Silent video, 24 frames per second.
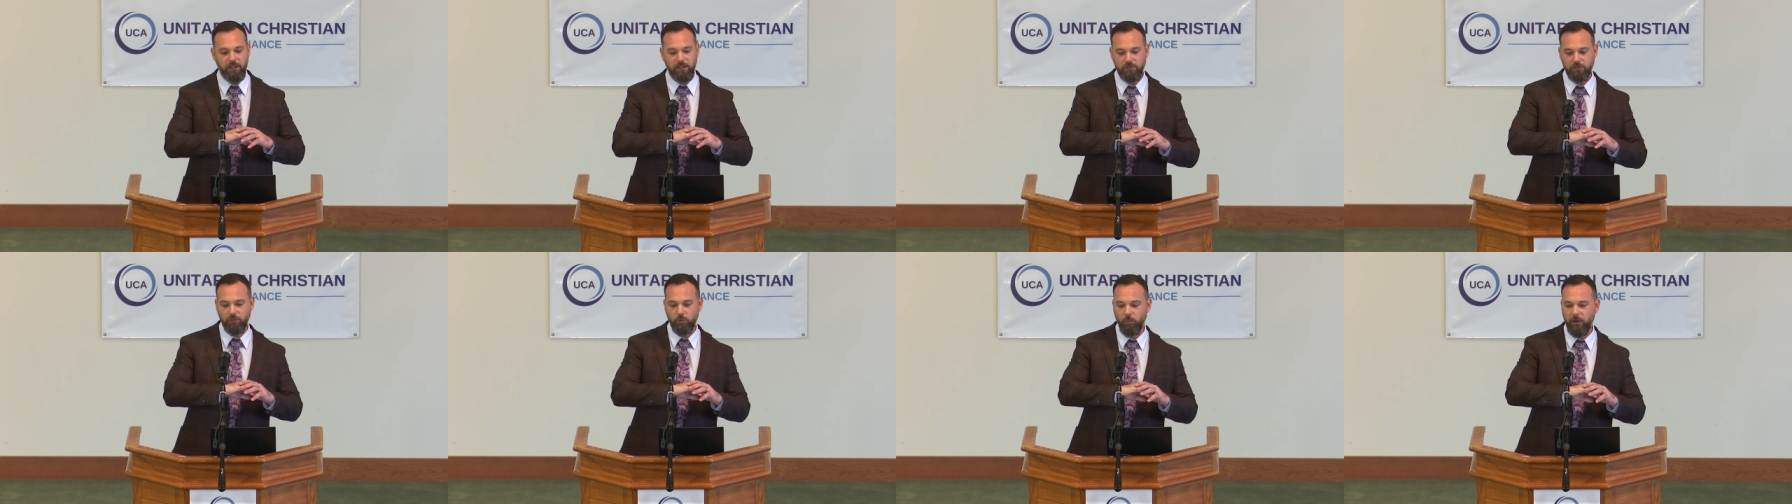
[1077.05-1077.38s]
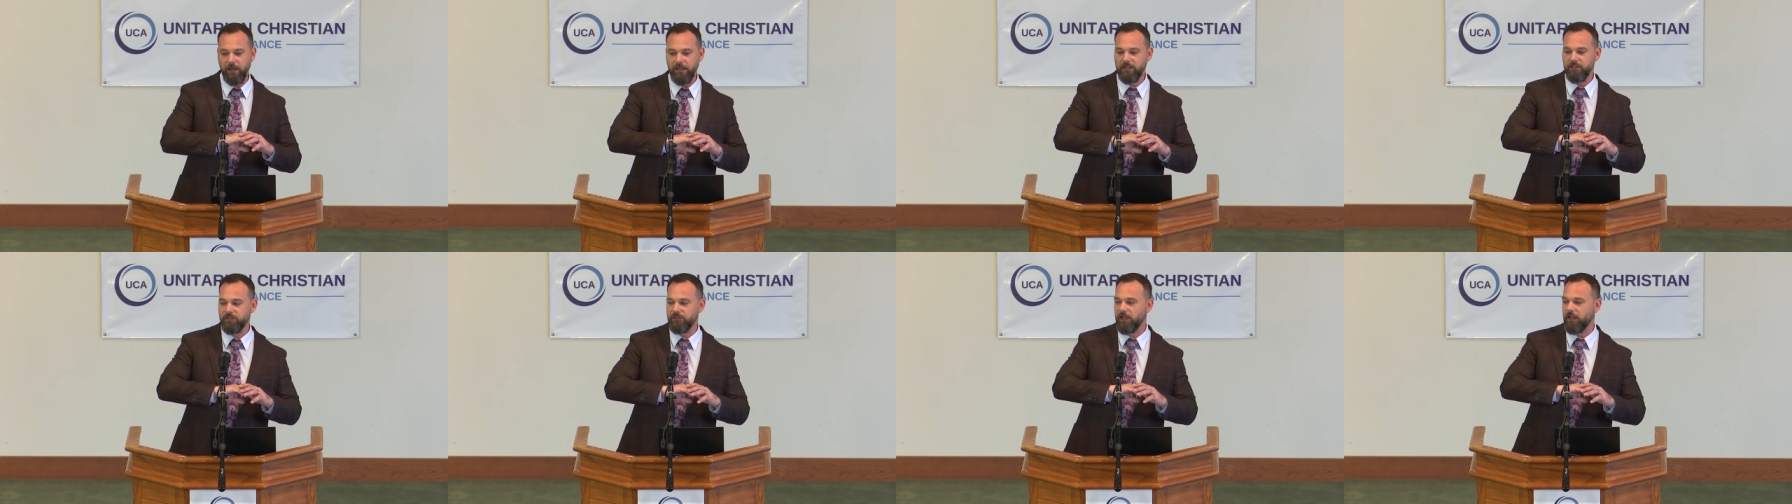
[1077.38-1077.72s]
it's a
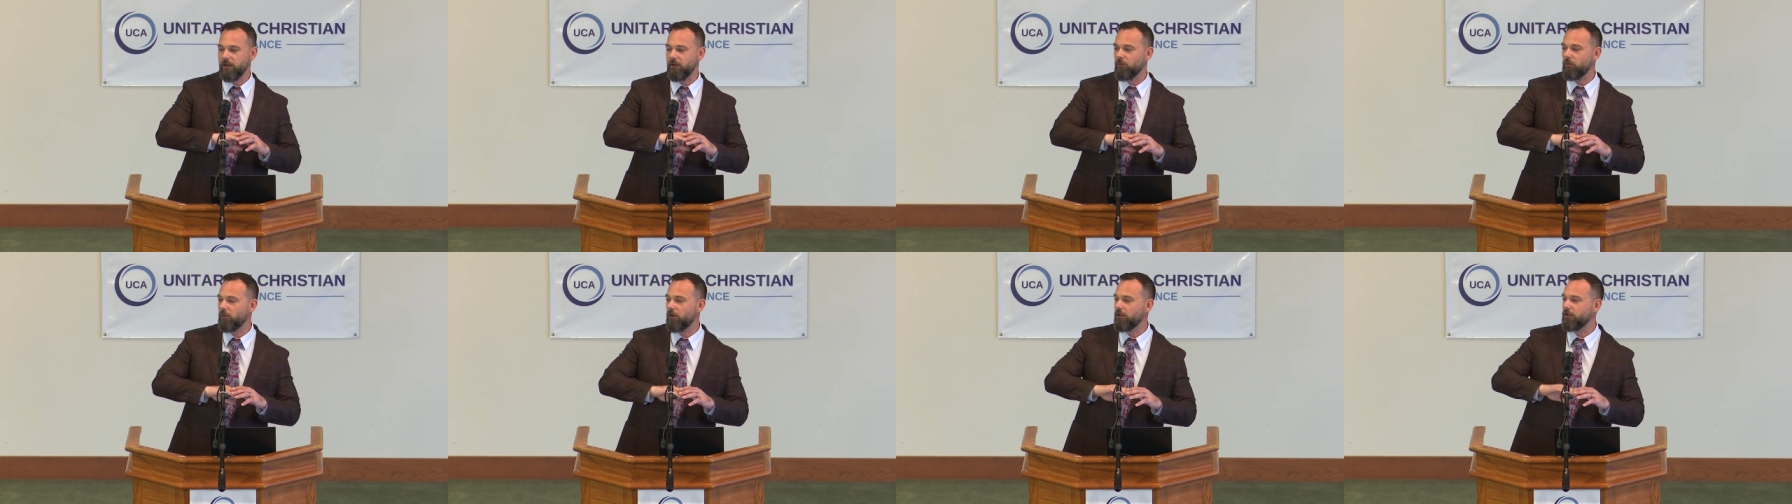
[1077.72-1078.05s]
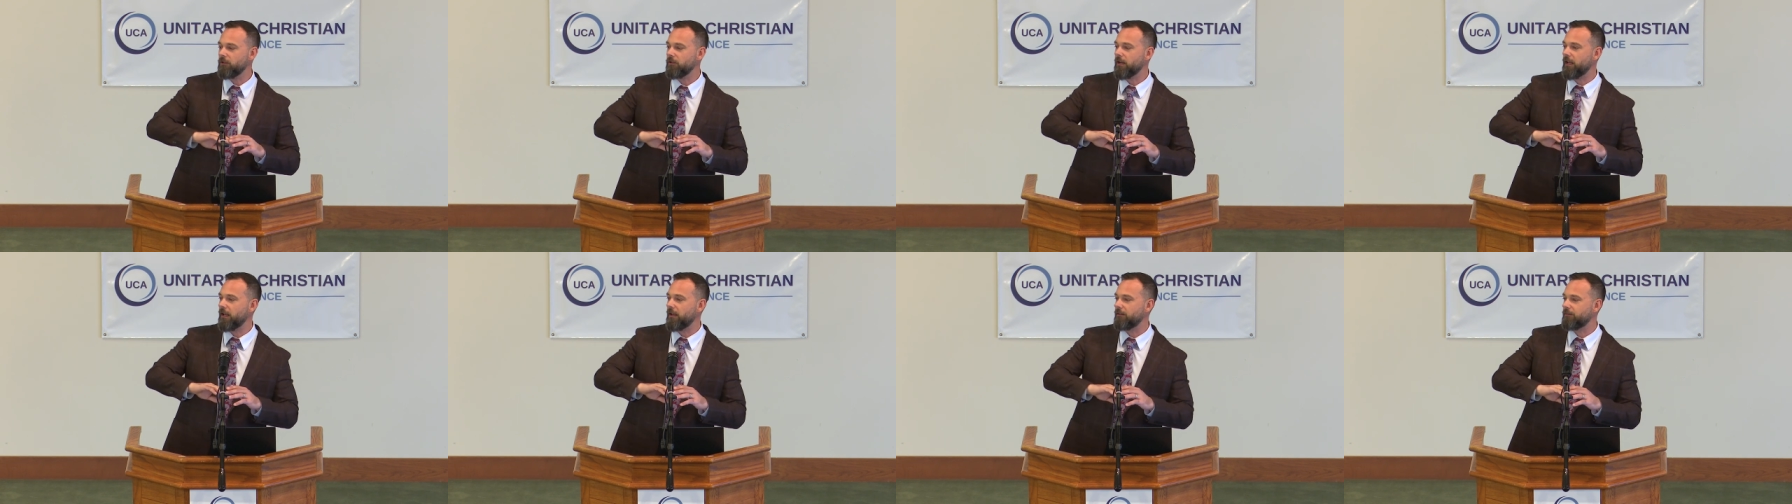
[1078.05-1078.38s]
way to say, well,
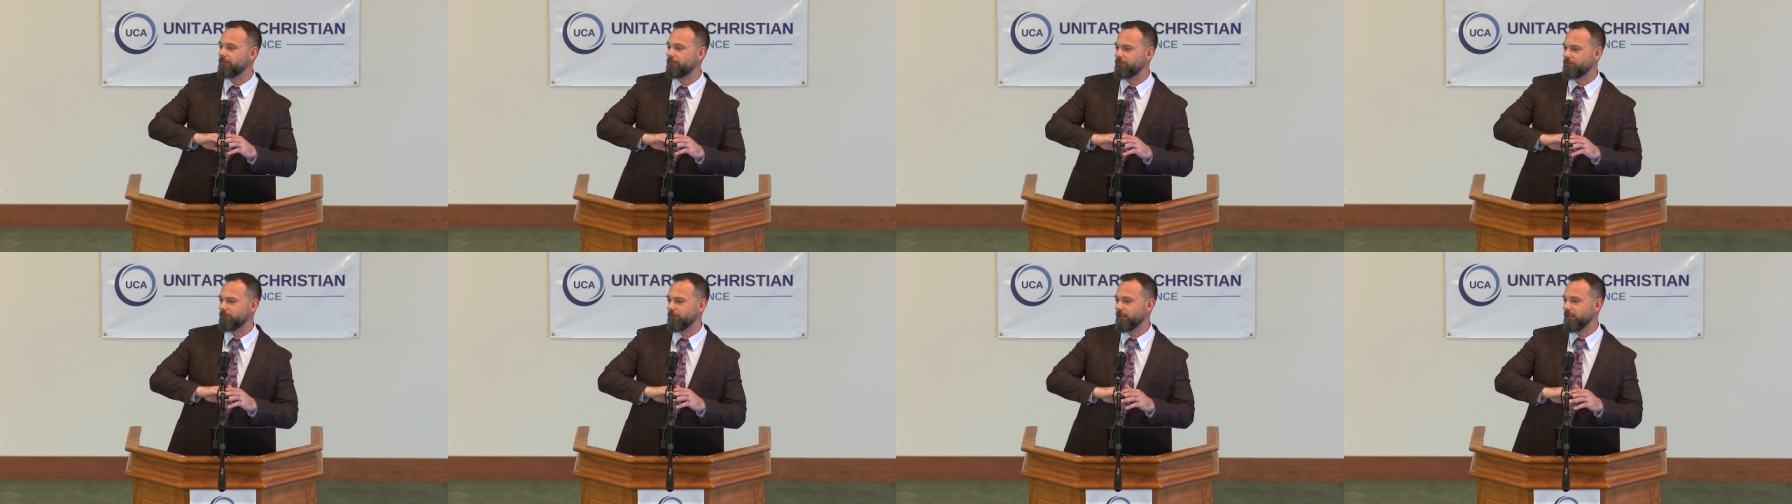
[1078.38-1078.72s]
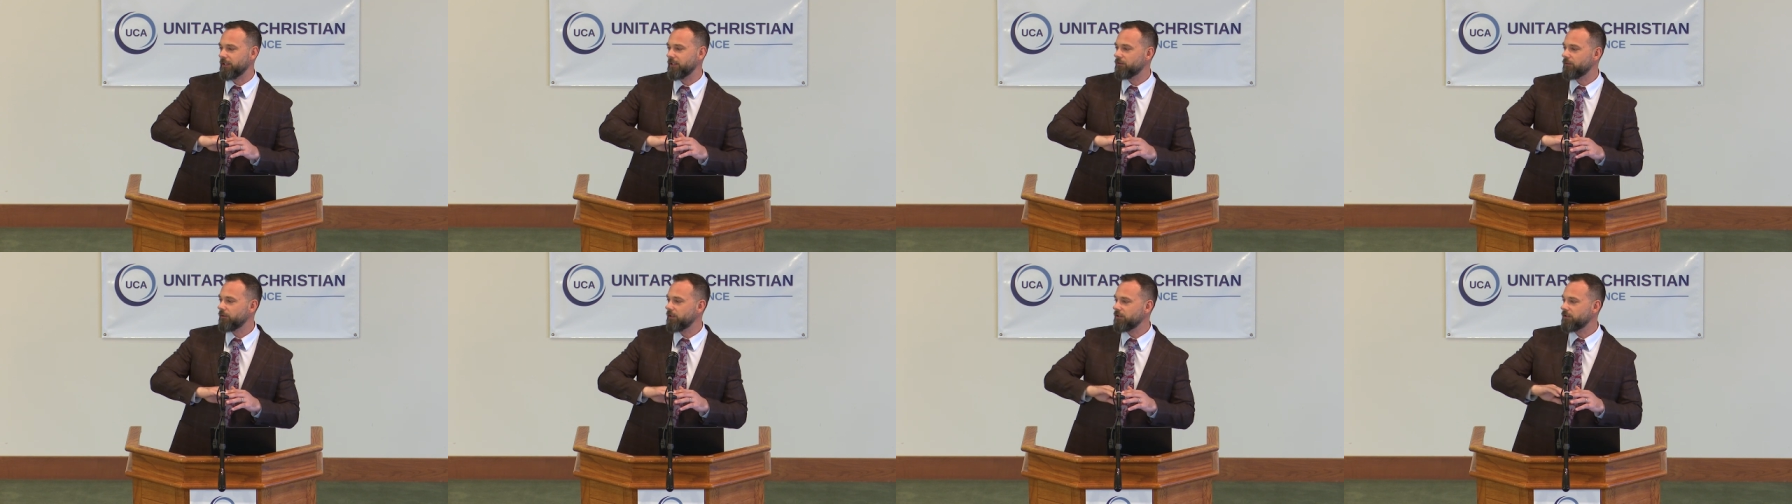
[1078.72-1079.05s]
you're not
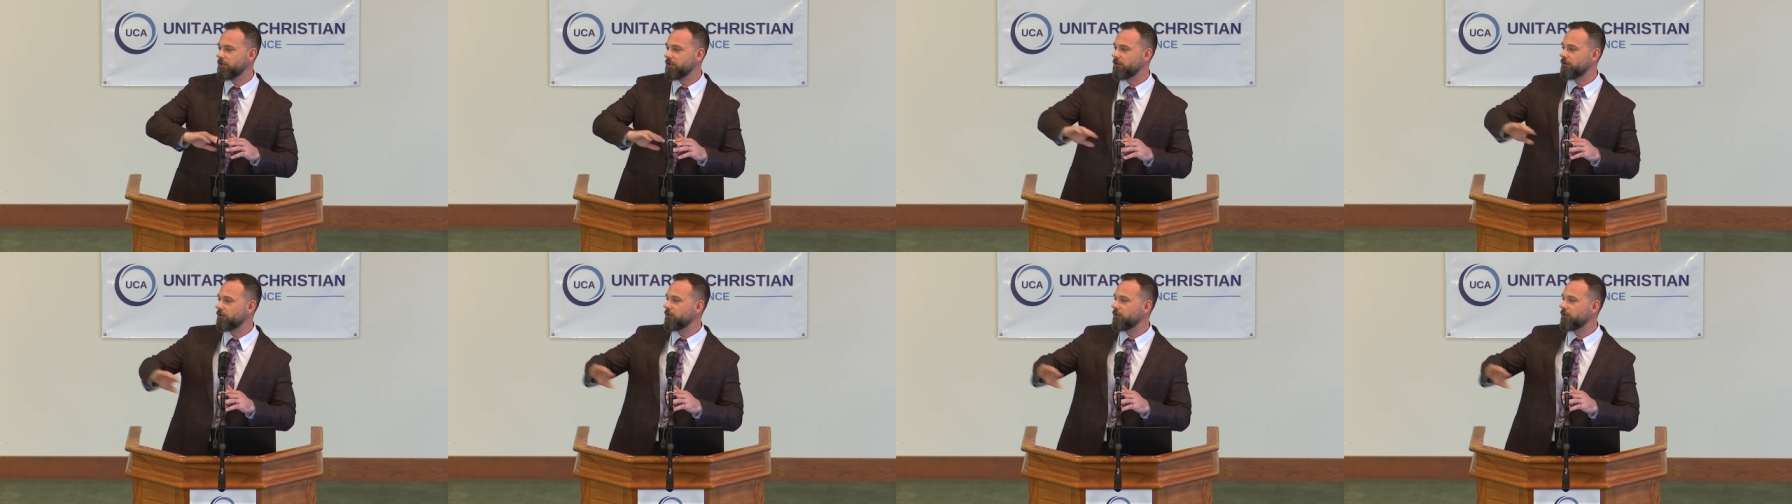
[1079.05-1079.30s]
really a Christian,